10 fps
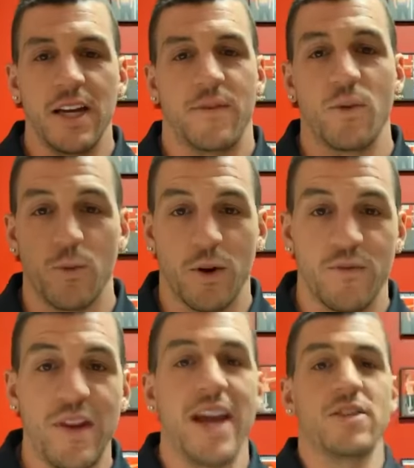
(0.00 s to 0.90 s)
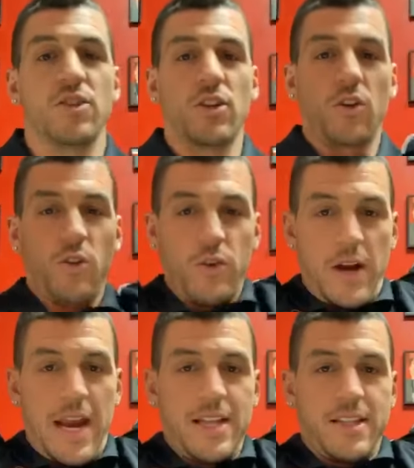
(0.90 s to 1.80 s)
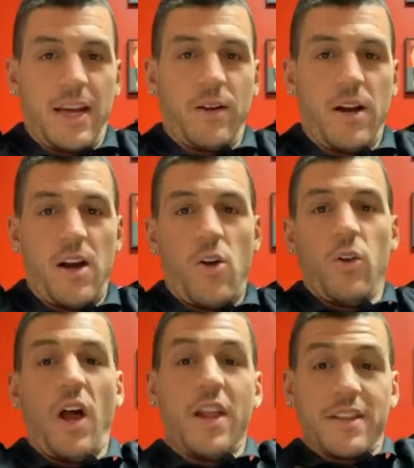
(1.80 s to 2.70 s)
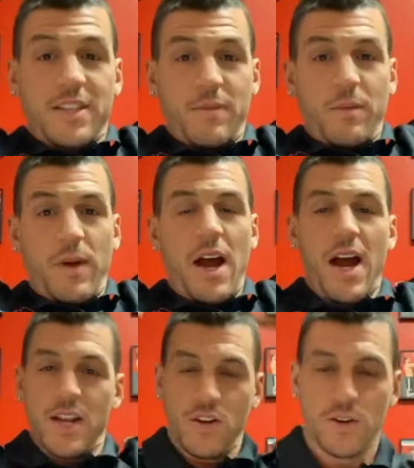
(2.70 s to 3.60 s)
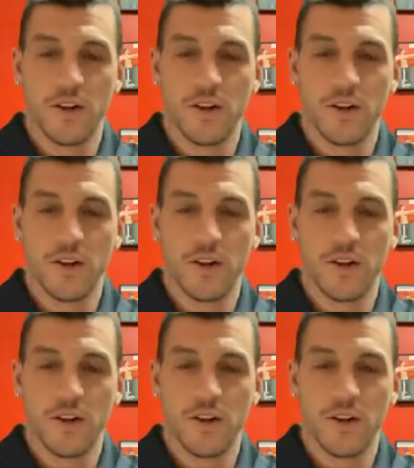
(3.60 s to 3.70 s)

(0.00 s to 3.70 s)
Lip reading: If you're more advanced, you can hold your hands, hold on to something behind you.